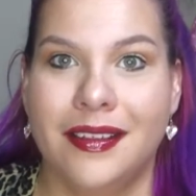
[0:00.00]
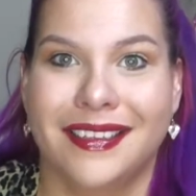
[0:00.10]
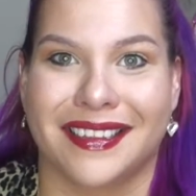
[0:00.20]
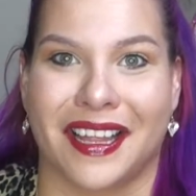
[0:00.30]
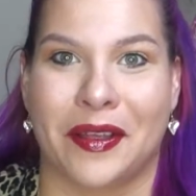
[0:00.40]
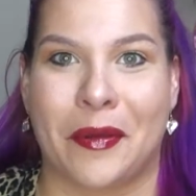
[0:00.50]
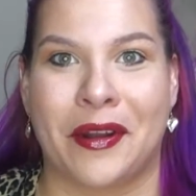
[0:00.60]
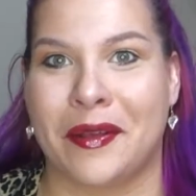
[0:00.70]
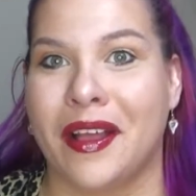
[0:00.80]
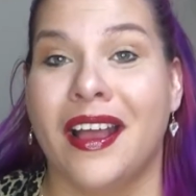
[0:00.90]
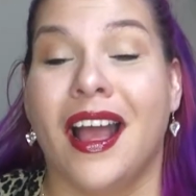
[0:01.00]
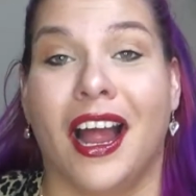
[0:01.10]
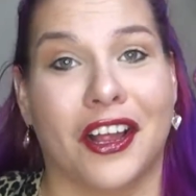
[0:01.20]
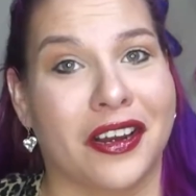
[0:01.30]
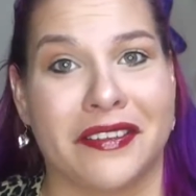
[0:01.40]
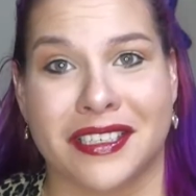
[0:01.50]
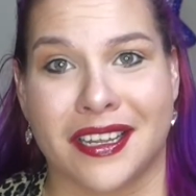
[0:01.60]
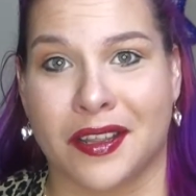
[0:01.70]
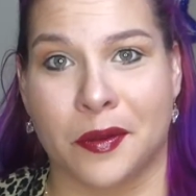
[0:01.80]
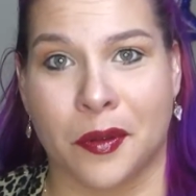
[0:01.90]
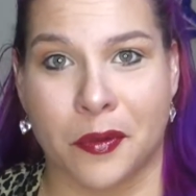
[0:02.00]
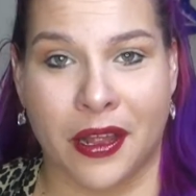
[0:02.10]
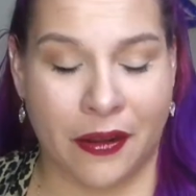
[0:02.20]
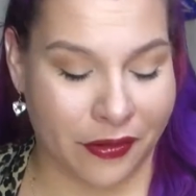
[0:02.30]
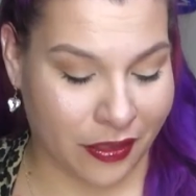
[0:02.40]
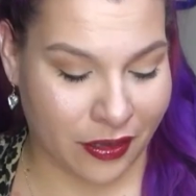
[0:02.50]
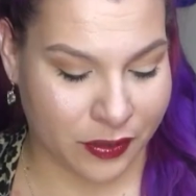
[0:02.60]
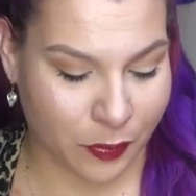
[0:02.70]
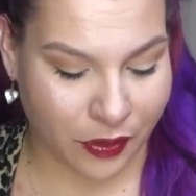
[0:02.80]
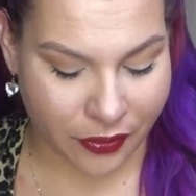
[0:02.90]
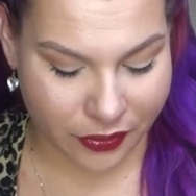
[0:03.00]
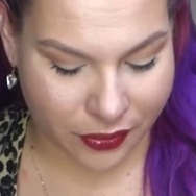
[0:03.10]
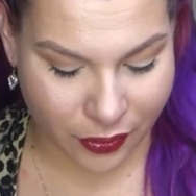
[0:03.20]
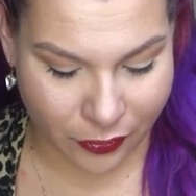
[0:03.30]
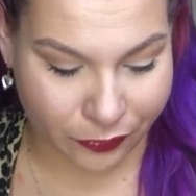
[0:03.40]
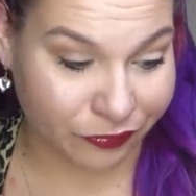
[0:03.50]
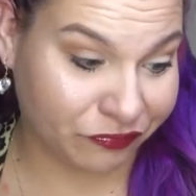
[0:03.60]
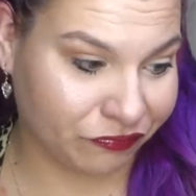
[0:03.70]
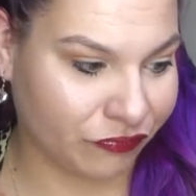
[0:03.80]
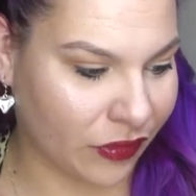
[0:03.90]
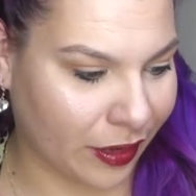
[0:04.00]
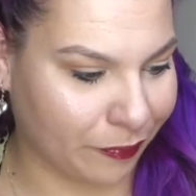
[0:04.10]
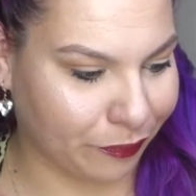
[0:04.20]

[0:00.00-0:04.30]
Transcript: Like, I couldn't even tell you what everything is worth. So yeah.